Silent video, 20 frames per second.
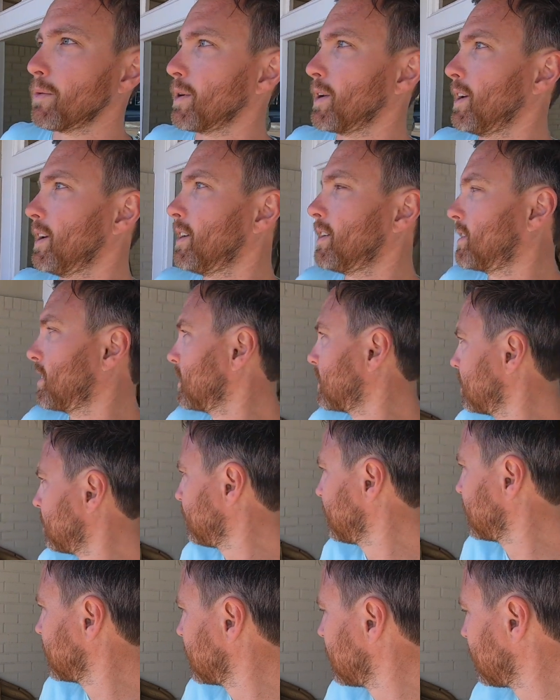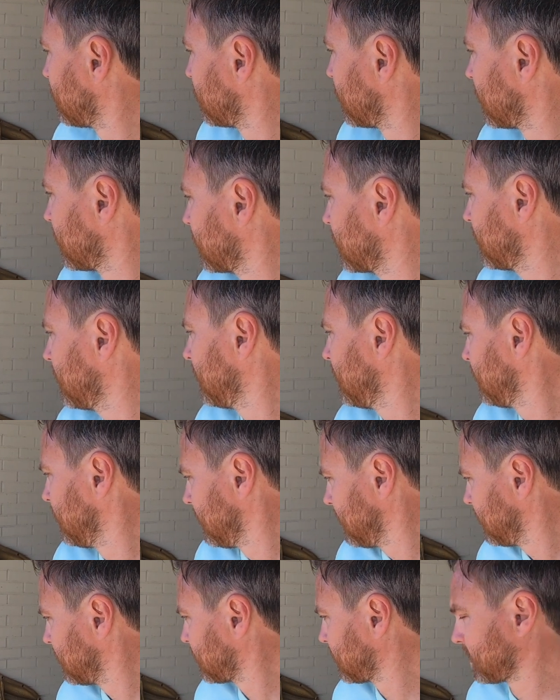we did the video with.
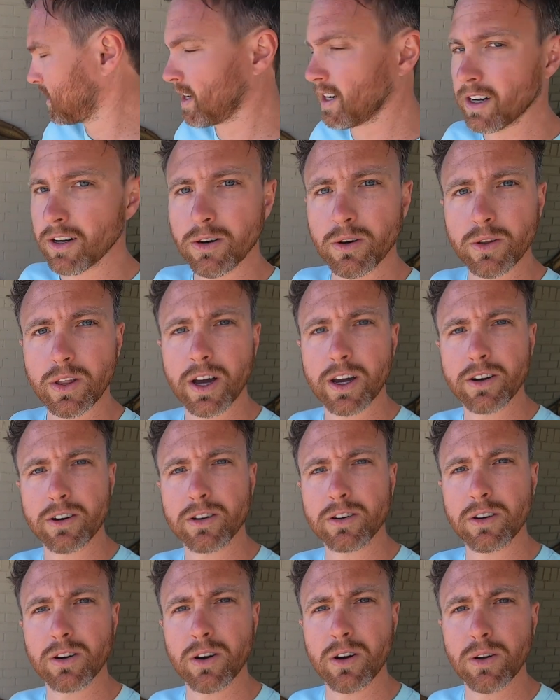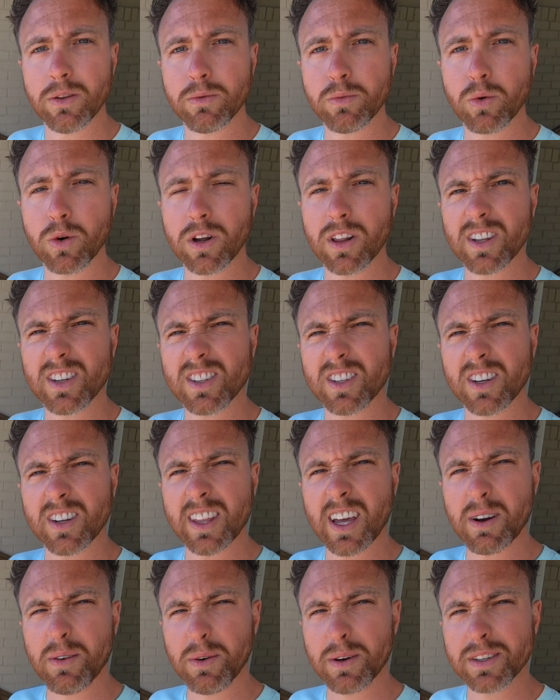This is an old 100-year-old Wurlitzer
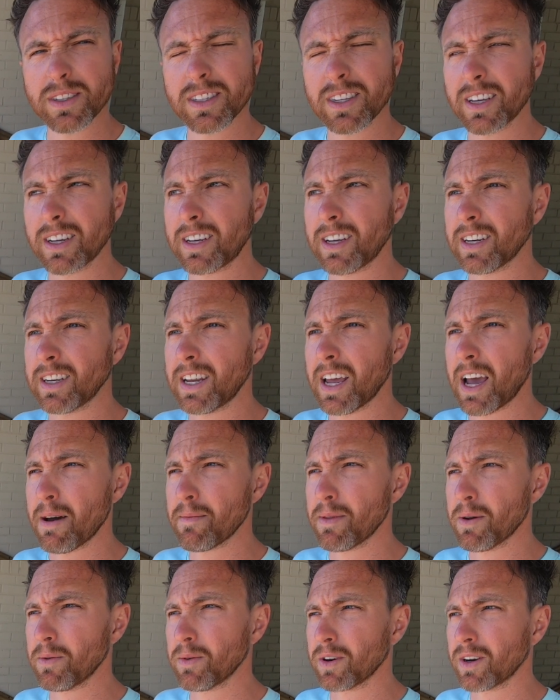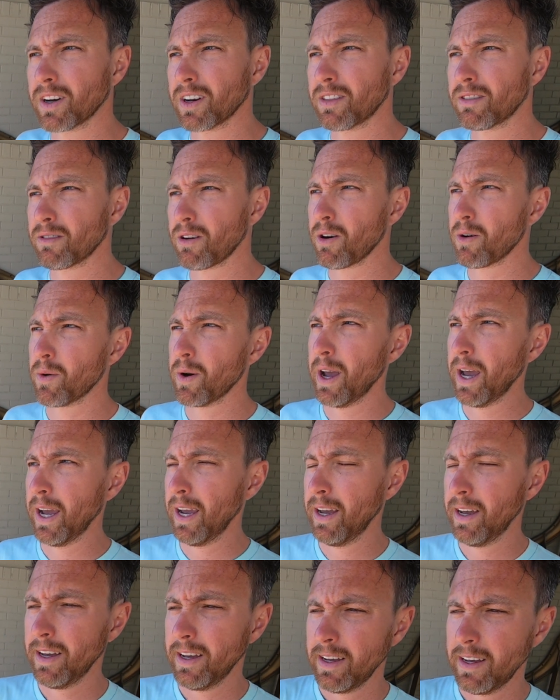that was condemned that we were going to throw
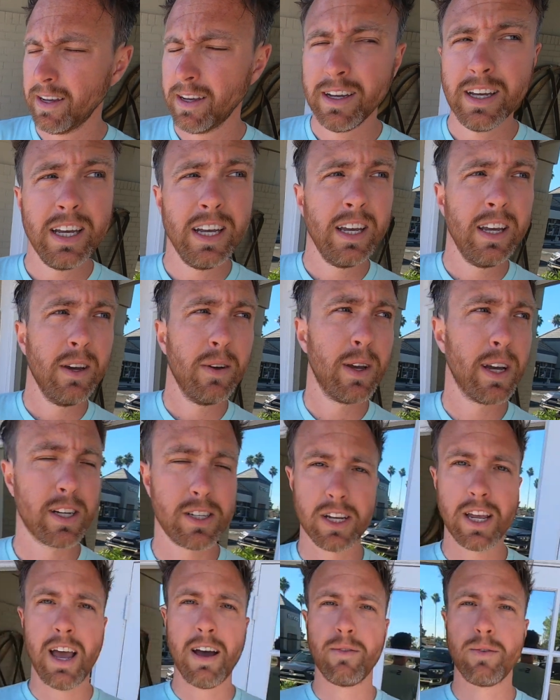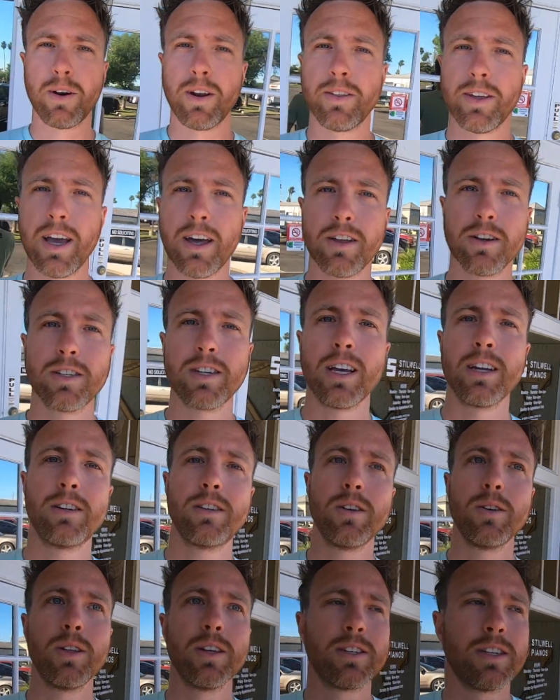away. We actually have one on the other side
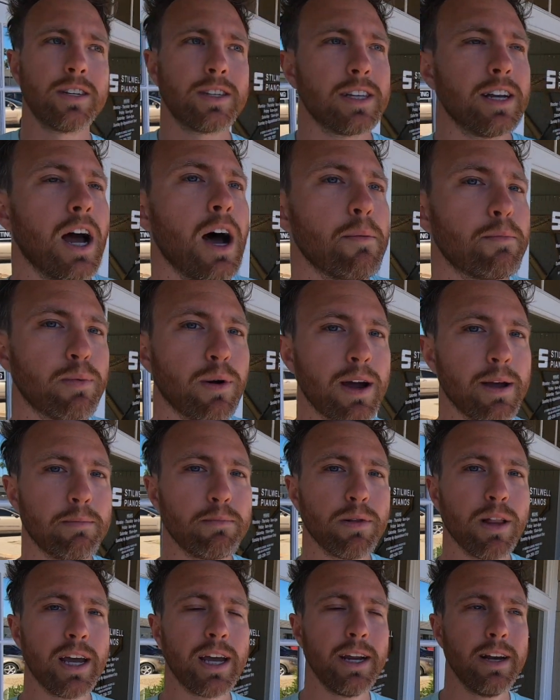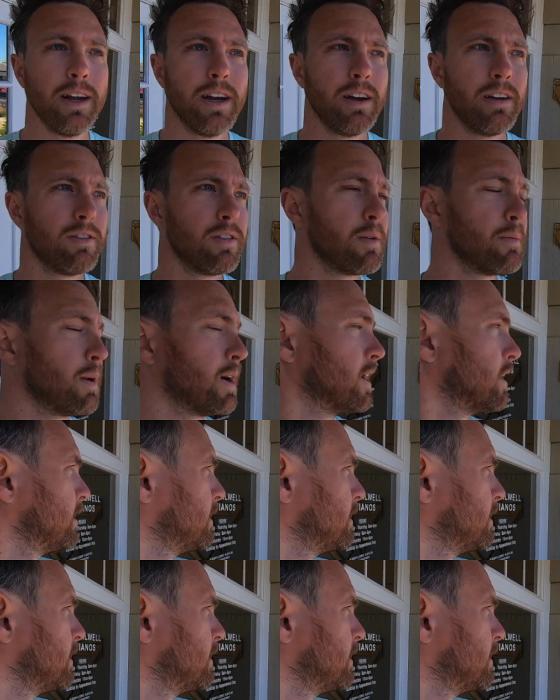too. This is an upright plate from a